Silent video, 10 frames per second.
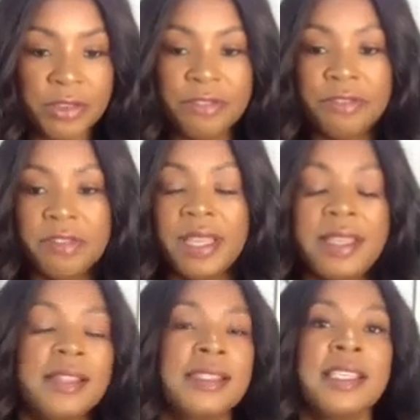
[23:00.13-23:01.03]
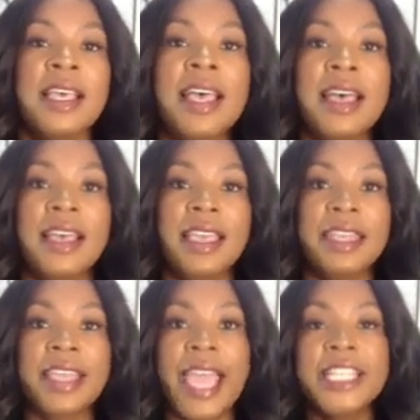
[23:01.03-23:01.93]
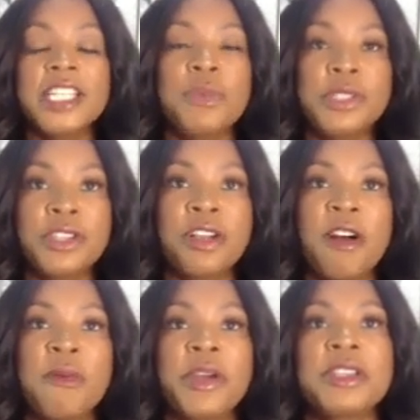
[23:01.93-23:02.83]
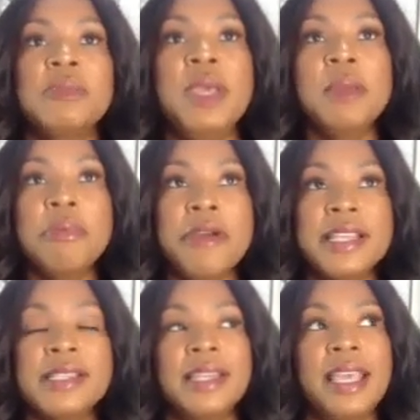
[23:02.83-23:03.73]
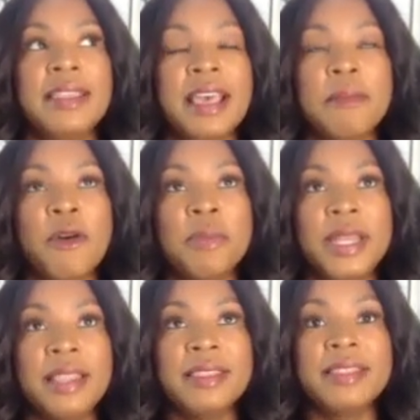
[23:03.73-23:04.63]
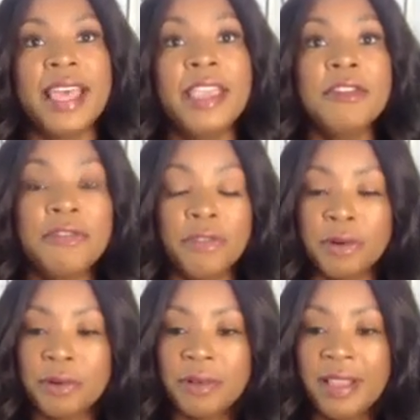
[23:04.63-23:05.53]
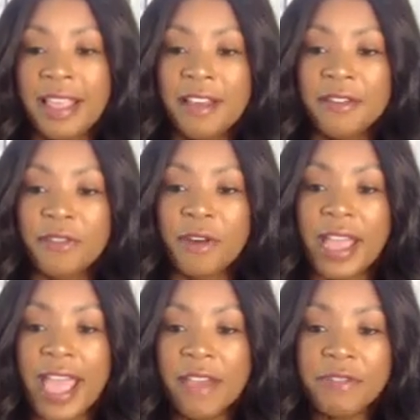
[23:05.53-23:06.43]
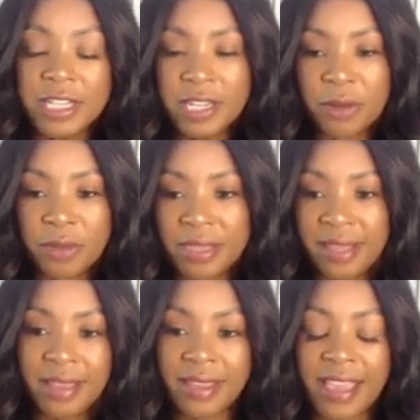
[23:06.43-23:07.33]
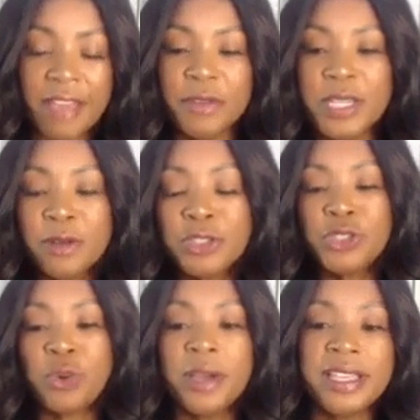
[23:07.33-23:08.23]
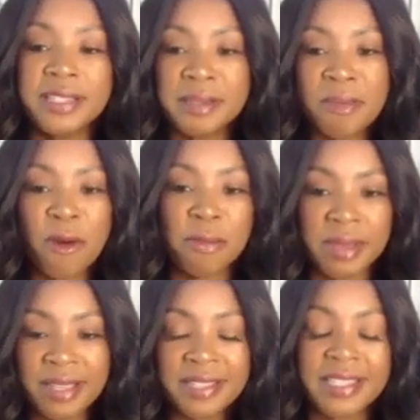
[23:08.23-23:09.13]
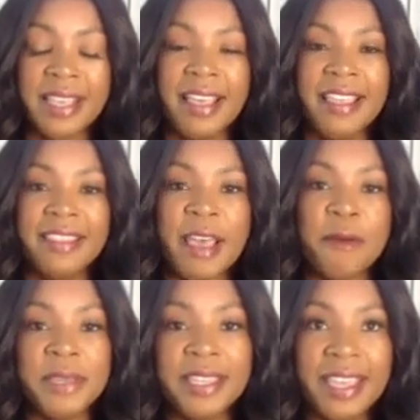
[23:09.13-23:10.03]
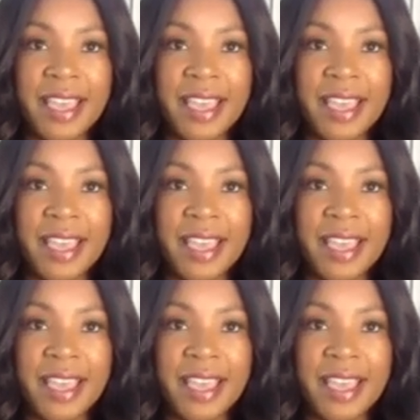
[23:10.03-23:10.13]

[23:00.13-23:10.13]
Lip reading: with your friends, engaging with your coworkers, being present in that moment and thankful for every little thing, every little joyous moment that we